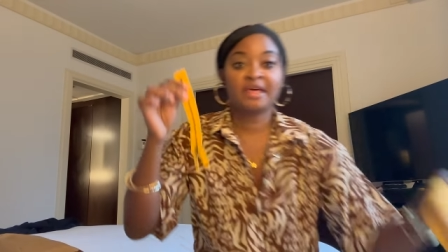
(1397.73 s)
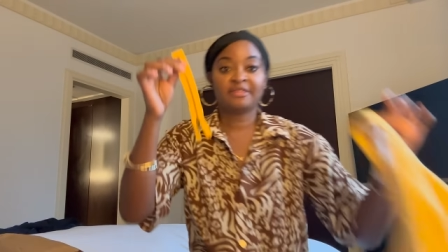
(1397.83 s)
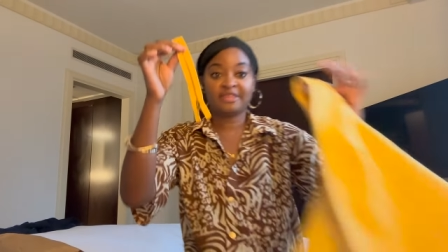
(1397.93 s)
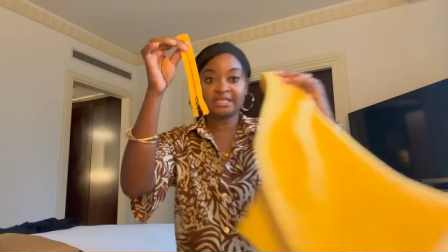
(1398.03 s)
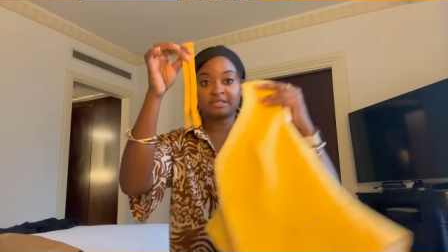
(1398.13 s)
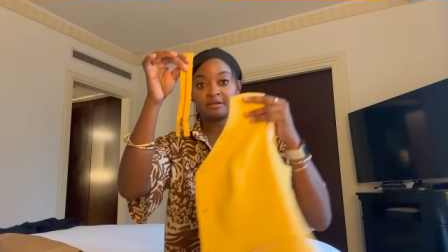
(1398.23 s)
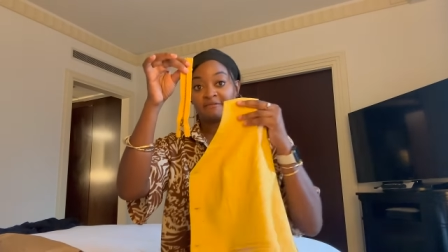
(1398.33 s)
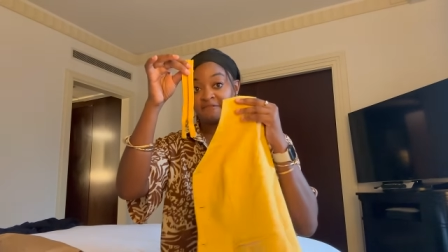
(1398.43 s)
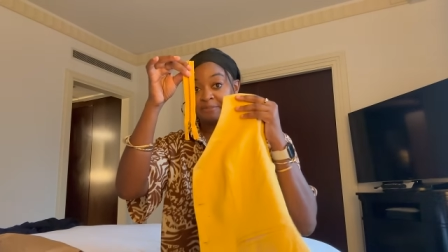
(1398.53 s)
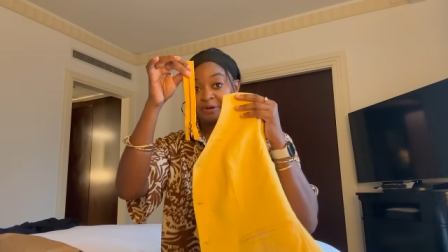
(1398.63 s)
this
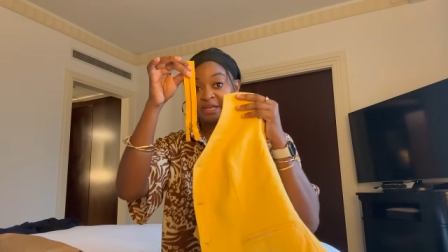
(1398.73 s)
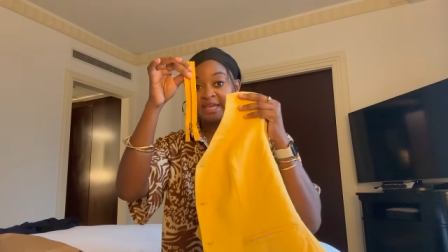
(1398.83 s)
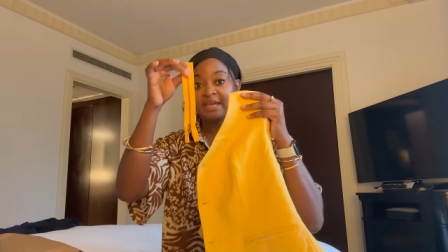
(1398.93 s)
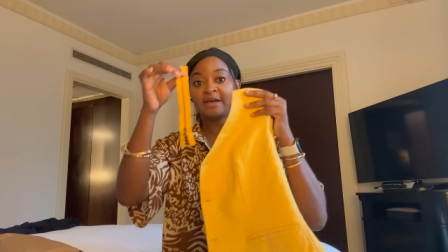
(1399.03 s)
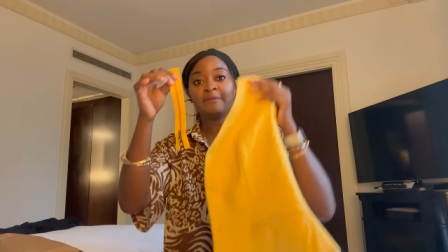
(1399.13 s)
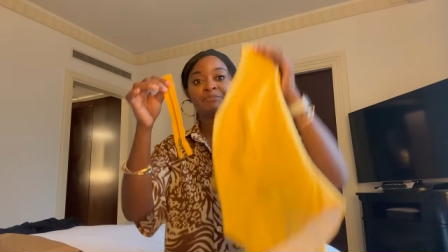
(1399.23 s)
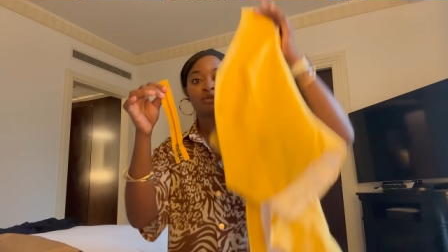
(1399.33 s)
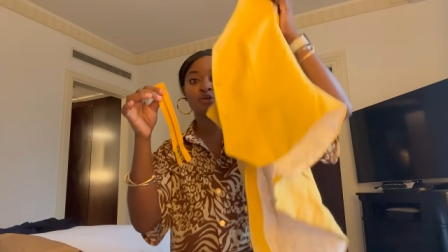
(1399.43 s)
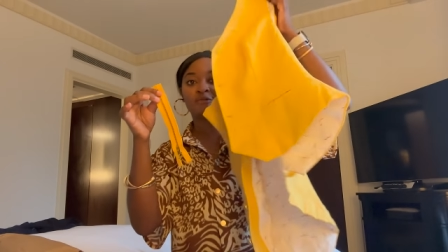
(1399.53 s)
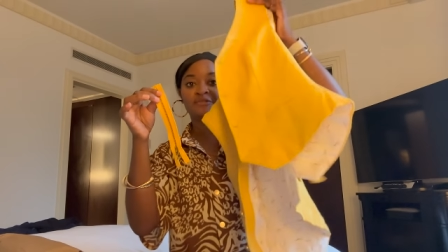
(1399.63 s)
fabric here,
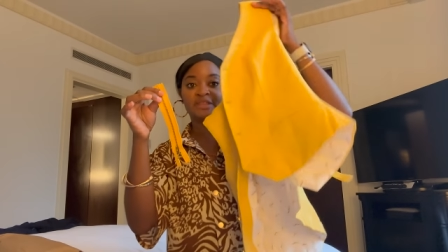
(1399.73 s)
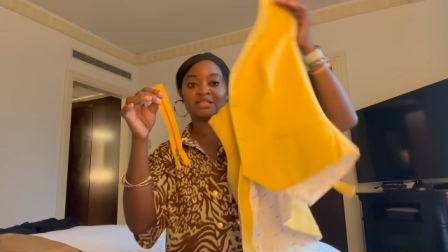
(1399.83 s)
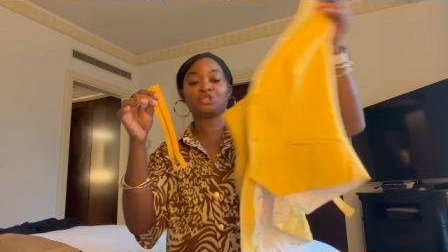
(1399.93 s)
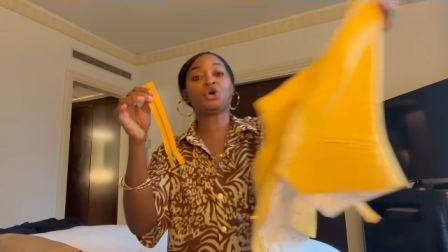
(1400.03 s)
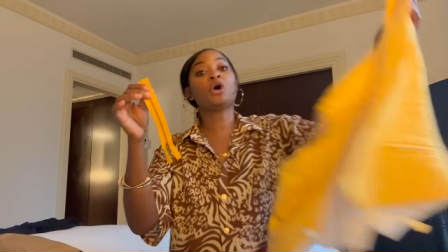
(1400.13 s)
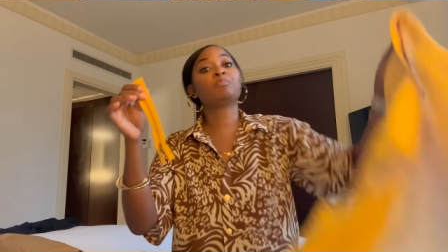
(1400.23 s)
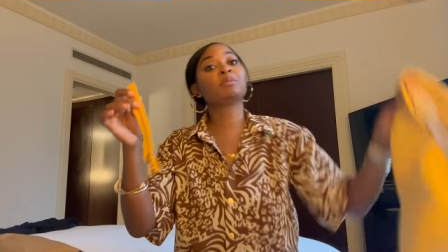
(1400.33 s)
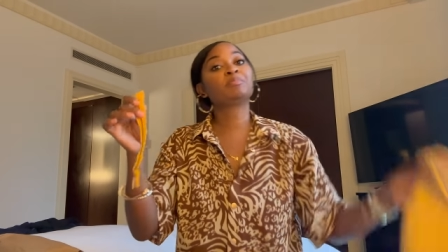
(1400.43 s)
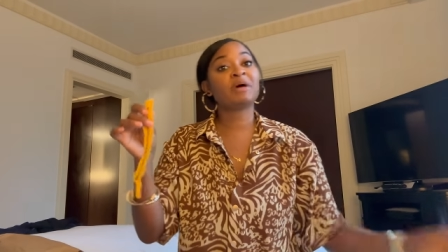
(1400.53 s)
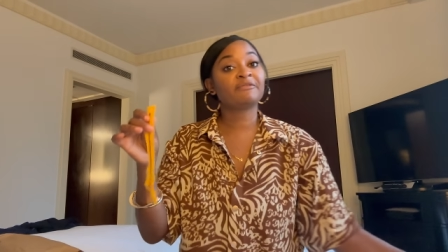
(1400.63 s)
not for this
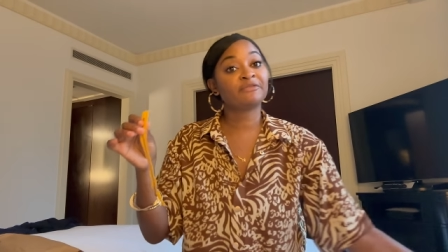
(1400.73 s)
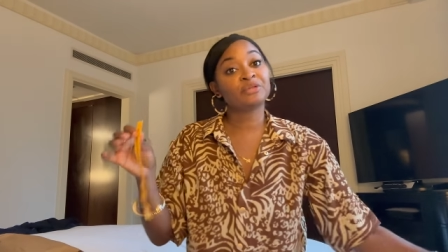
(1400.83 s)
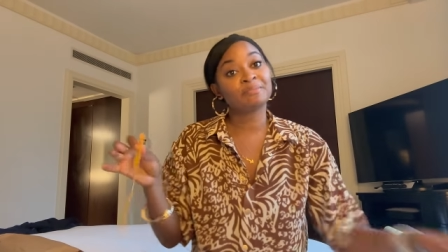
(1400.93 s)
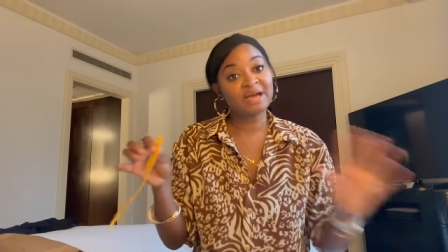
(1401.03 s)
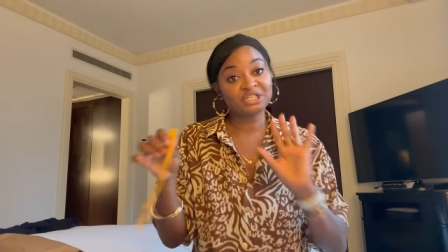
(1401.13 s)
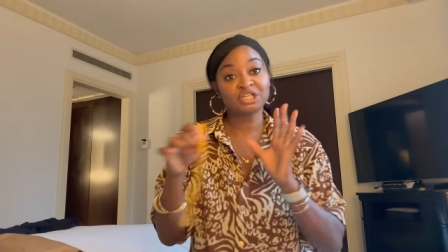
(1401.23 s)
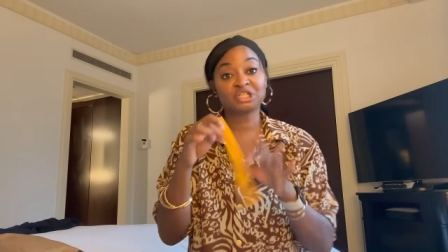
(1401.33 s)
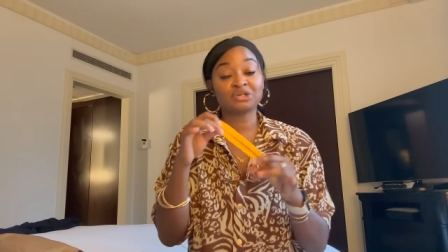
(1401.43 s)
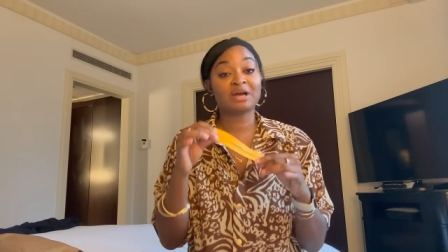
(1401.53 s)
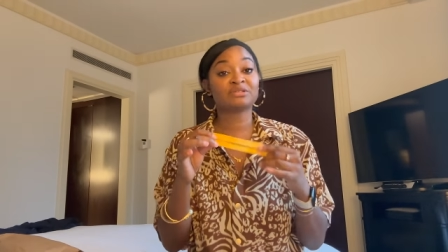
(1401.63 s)
top, but for the
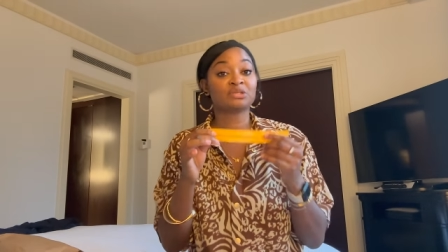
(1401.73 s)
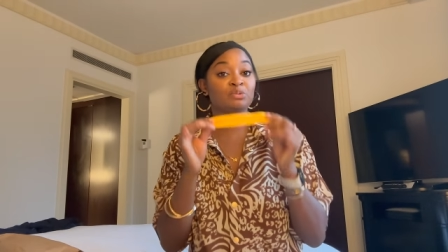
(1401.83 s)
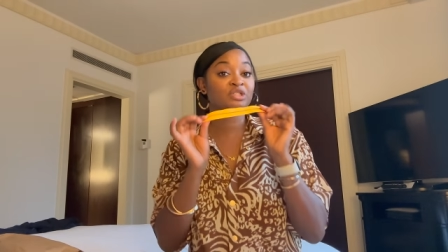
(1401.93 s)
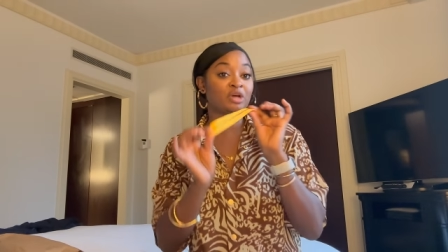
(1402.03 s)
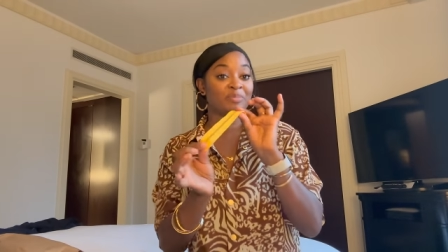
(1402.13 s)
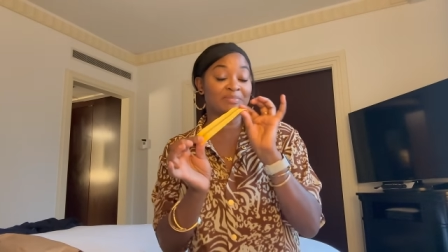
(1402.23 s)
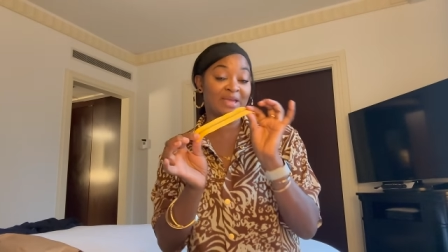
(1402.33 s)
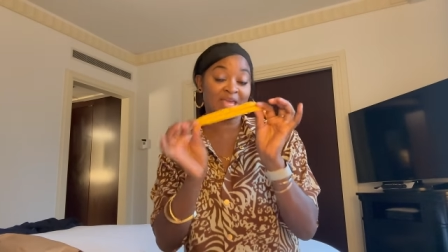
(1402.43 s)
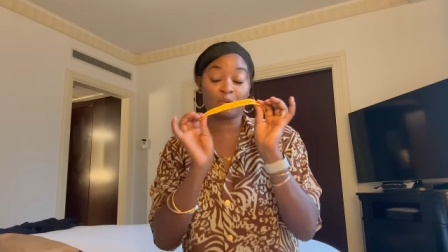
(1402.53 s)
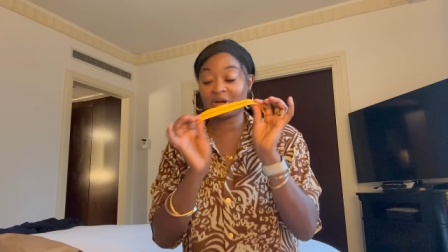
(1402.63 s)
matching trousers, which I'll be
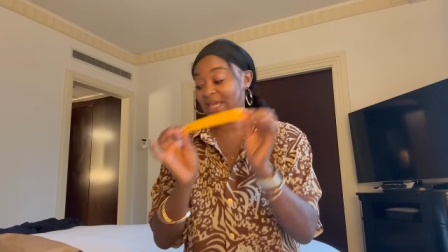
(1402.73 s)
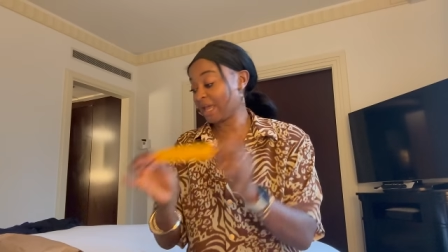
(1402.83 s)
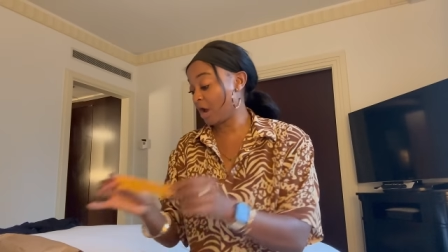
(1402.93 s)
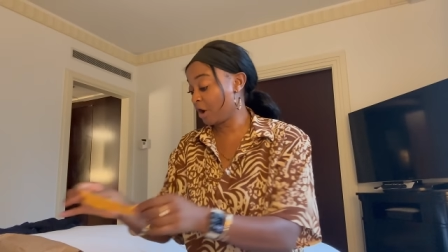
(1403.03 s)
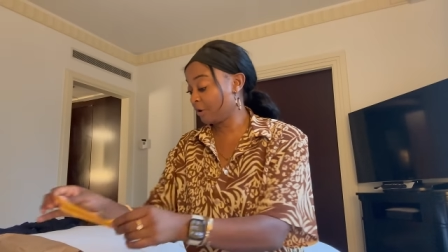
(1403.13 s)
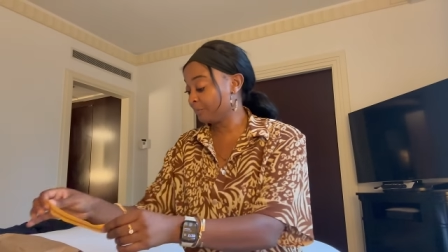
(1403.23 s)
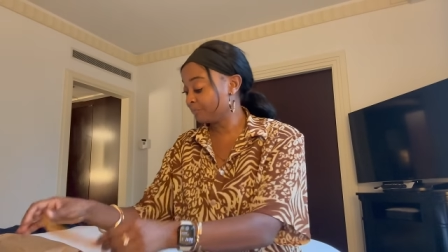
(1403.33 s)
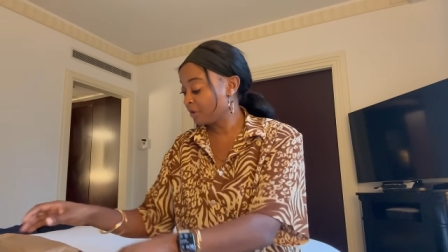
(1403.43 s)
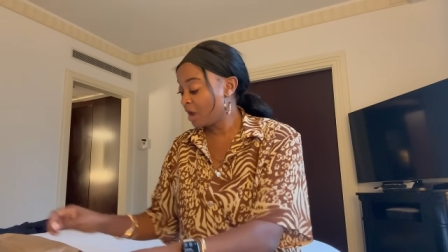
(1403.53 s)
making when I get home.